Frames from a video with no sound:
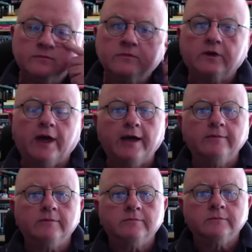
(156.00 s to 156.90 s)
Okay?
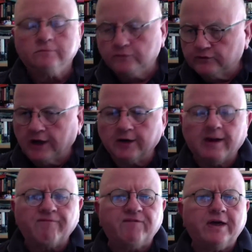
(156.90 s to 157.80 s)
You're talking
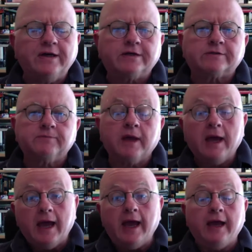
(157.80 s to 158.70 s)
about fitness.
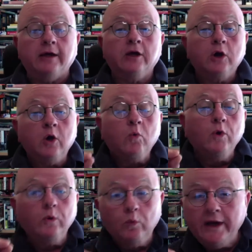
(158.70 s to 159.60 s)
Hey,
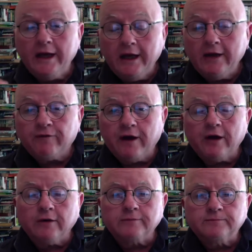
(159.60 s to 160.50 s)
when we leave
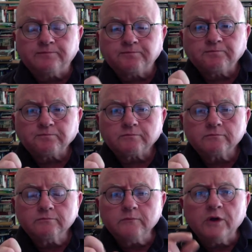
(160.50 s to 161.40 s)
here,
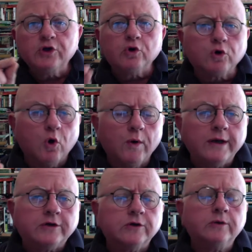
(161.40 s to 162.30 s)

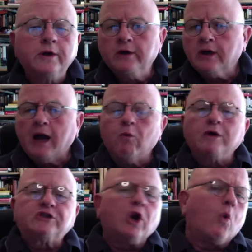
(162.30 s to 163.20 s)
I
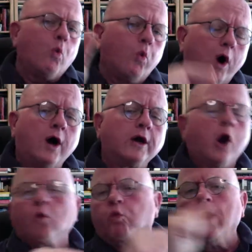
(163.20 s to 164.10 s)
want you to walk
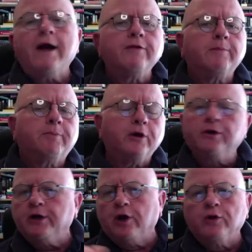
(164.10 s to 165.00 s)
around the
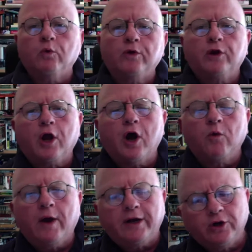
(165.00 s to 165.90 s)
building on the long
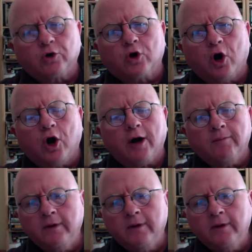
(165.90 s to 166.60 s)
way to your car.